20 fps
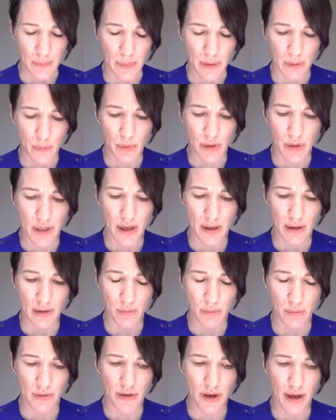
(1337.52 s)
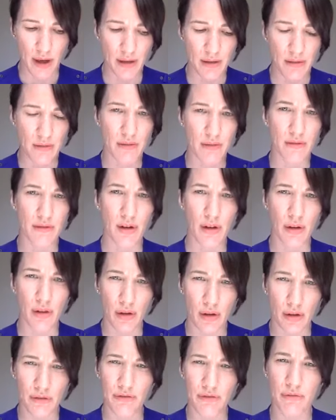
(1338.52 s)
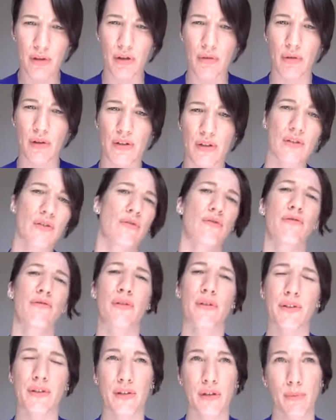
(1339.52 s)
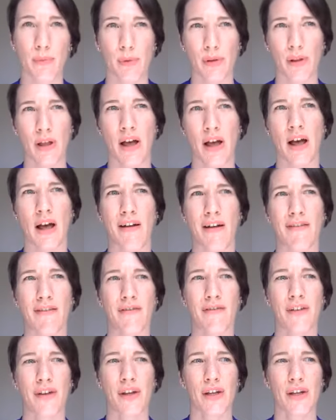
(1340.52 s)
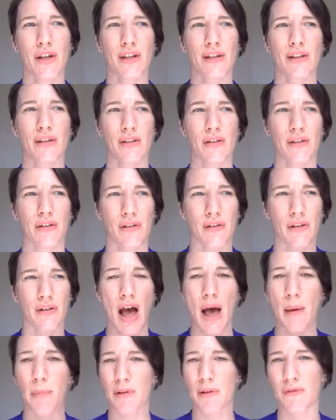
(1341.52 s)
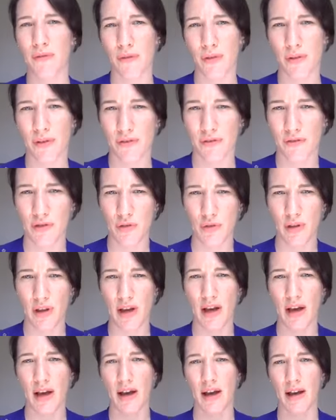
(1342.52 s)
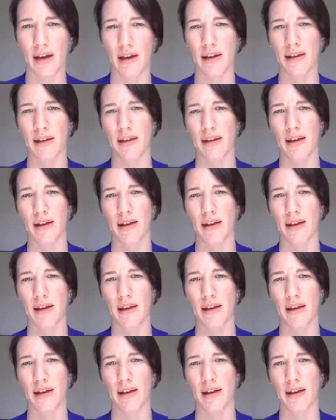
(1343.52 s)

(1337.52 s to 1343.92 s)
we've had a lot of requests to, for example, have, happy 4th of July,